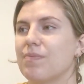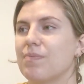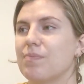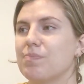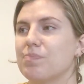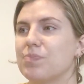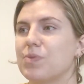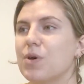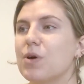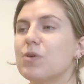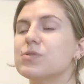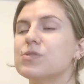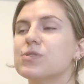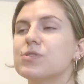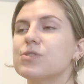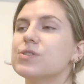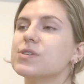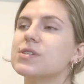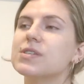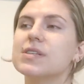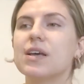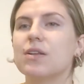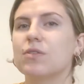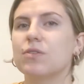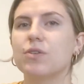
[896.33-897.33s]
those are
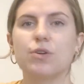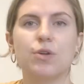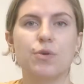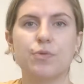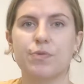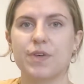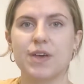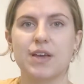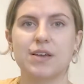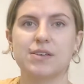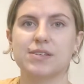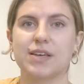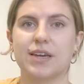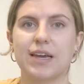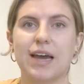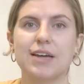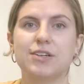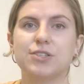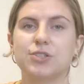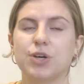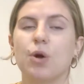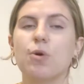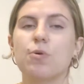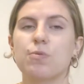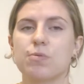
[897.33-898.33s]
just like little things. Like I
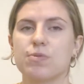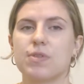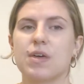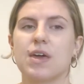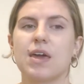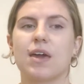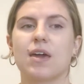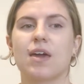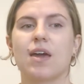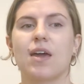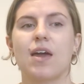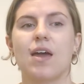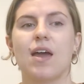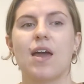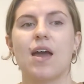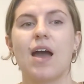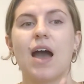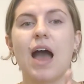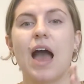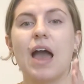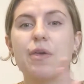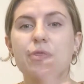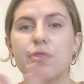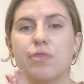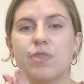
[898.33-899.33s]
don't think
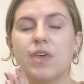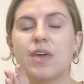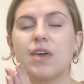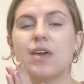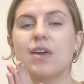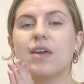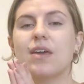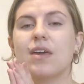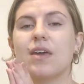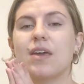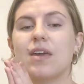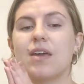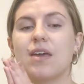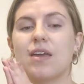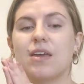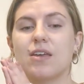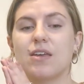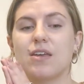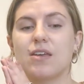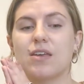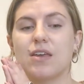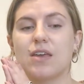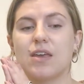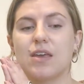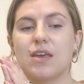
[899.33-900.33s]
I think
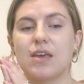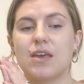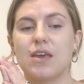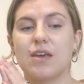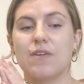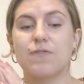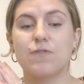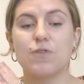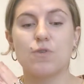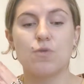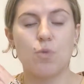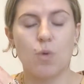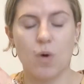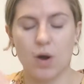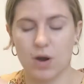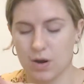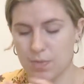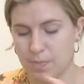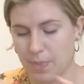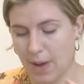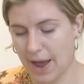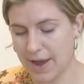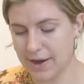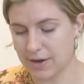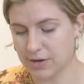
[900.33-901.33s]
if you want to
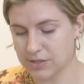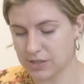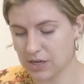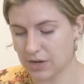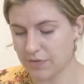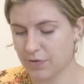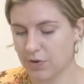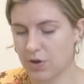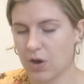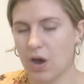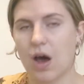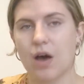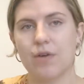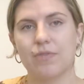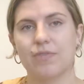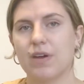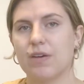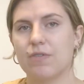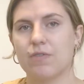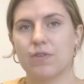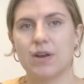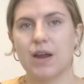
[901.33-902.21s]
buy yourself a coffee every